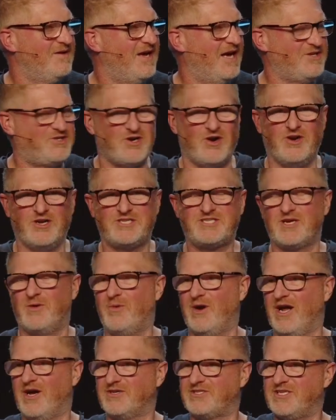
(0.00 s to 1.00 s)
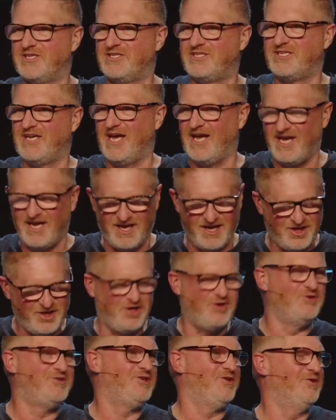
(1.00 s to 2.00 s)
And turn to someone else and say,
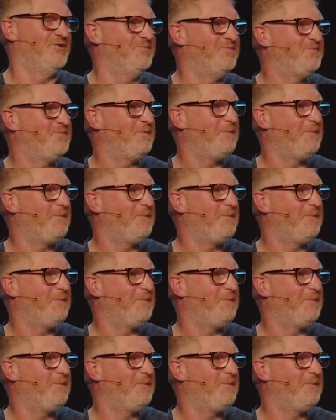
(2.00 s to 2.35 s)
"You too."